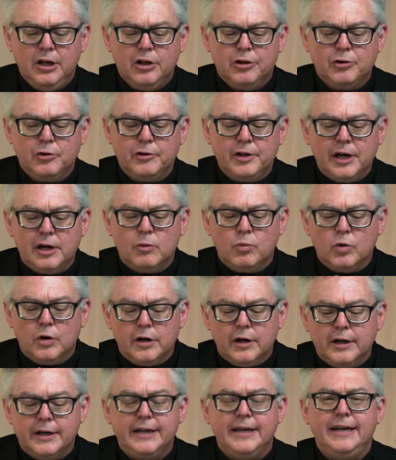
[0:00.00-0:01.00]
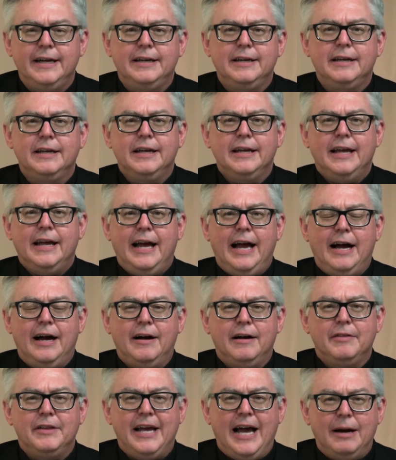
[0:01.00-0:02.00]
Through their work in
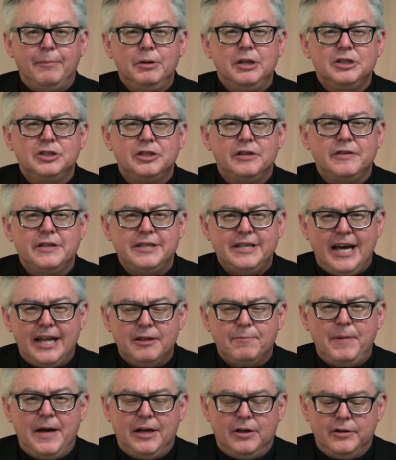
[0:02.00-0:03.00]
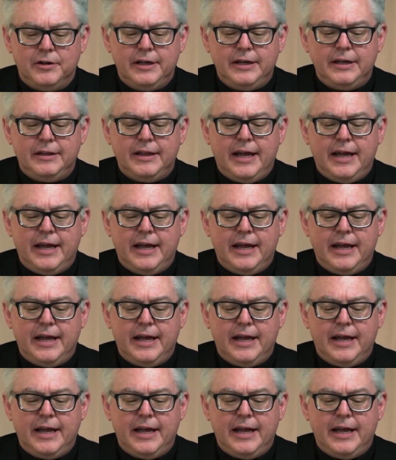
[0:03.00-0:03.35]
the abolition of the death penalty,